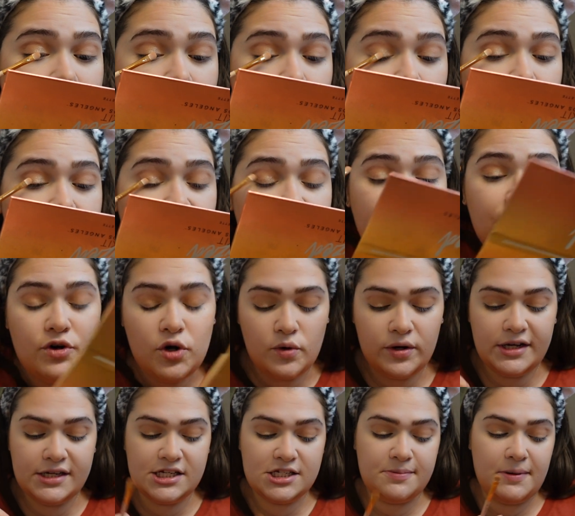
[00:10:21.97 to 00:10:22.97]
What I've
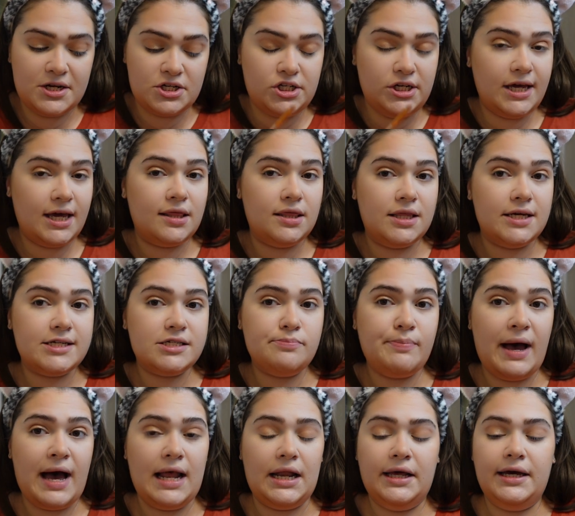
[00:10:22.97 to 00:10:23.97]
noticed, especially in this
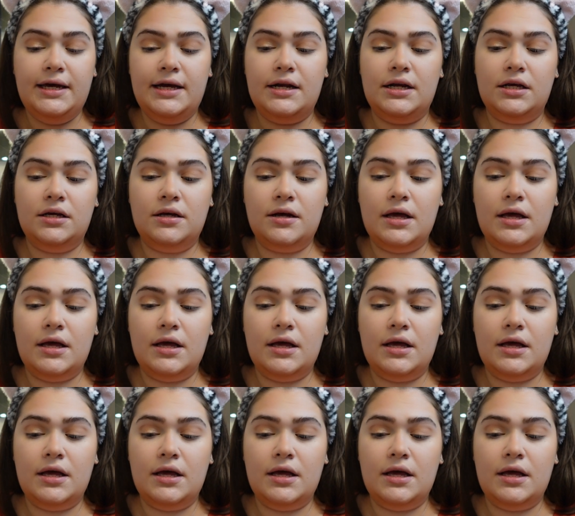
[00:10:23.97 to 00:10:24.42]
palette,